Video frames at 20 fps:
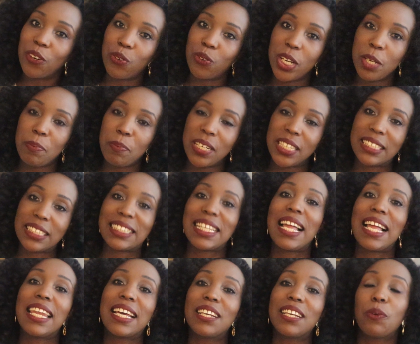green bean
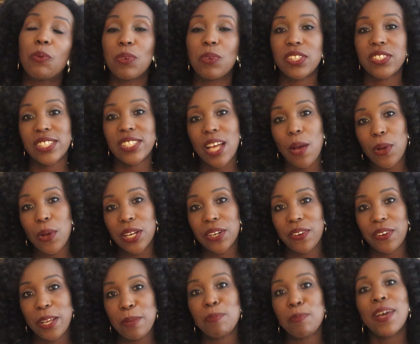salad with sour
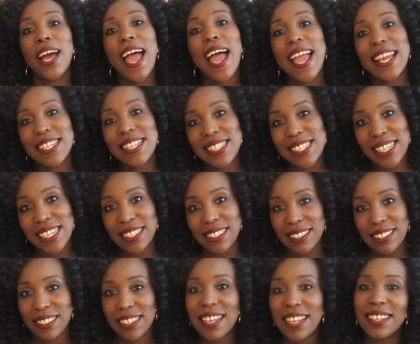cream and dill.
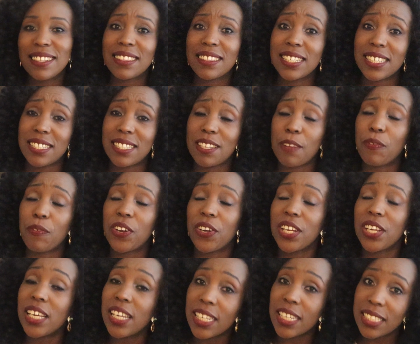This is a
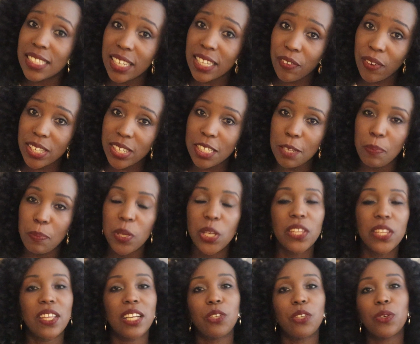very easy recipe
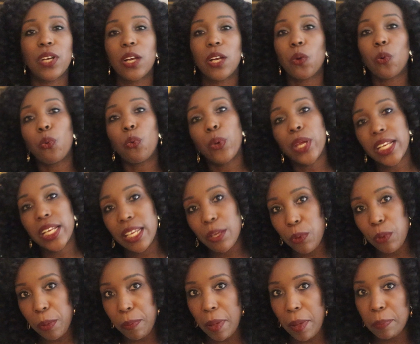that you can quickly
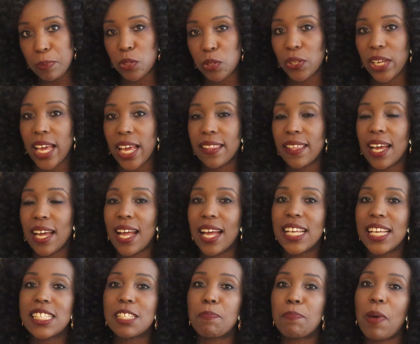whip up together.
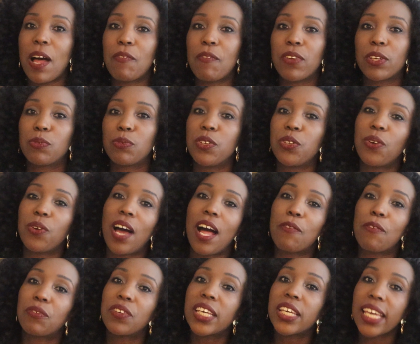It's perfect when you
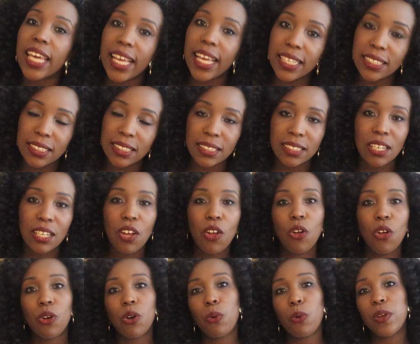have guests
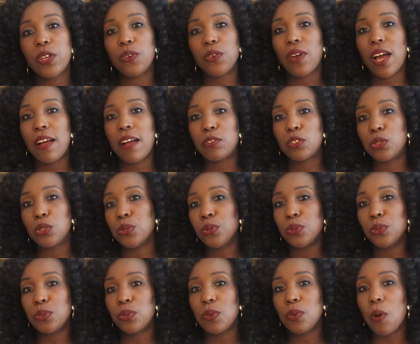or when you have
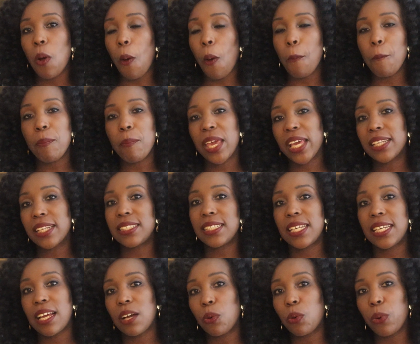to make
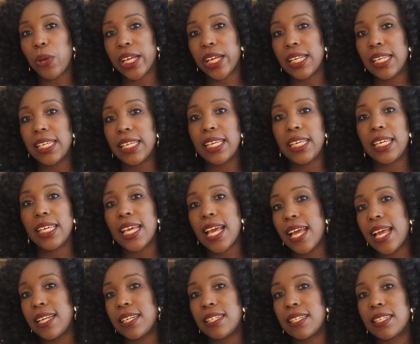dinner quickly
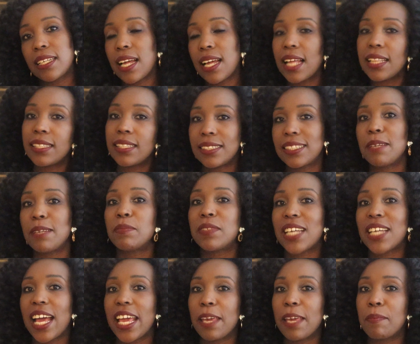and at the same
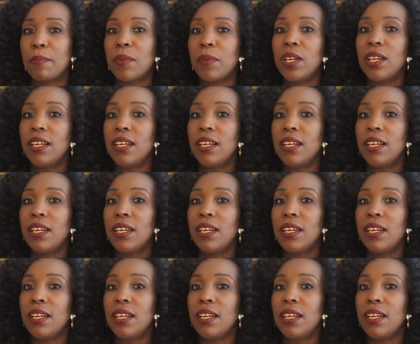time